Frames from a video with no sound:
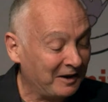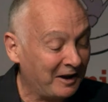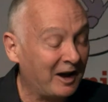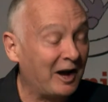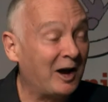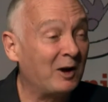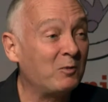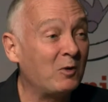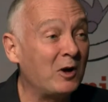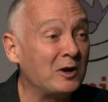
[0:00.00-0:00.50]

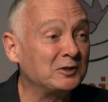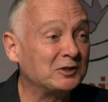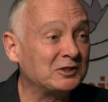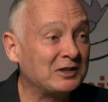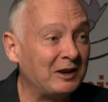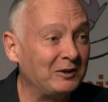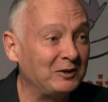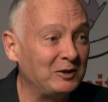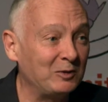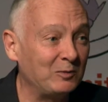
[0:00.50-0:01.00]
I won't
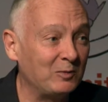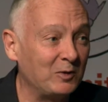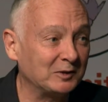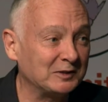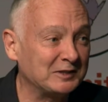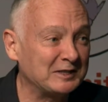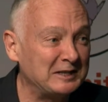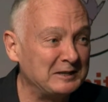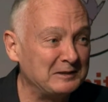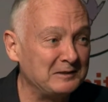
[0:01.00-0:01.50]
tell you
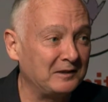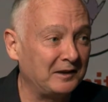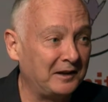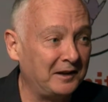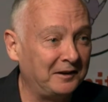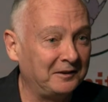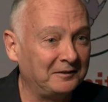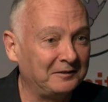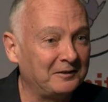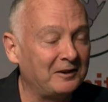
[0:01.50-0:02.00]
what's in
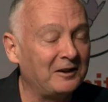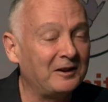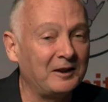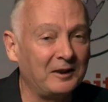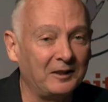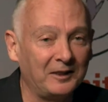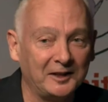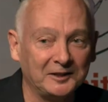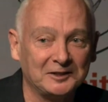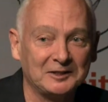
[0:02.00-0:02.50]
that.
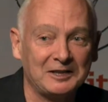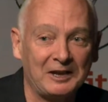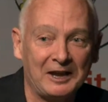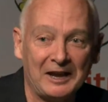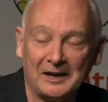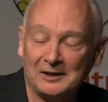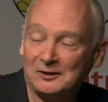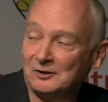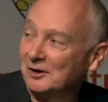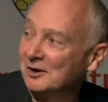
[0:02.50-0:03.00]
Let's
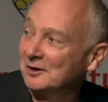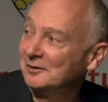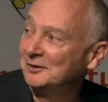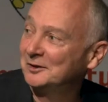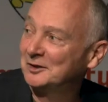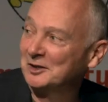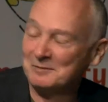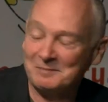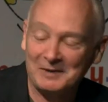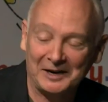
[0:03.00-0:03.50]
hand over
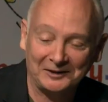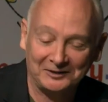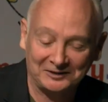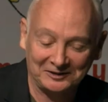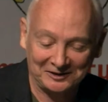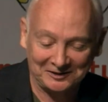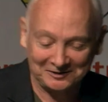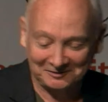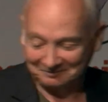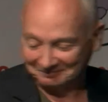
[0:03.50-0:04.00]
to
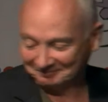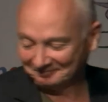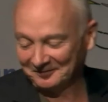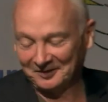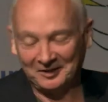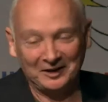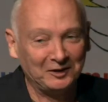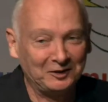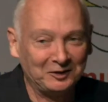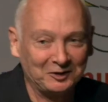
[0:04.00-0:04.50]
Magda.
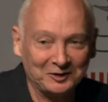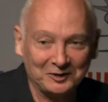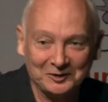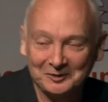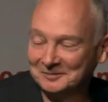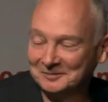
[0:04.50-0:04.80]
Thank you.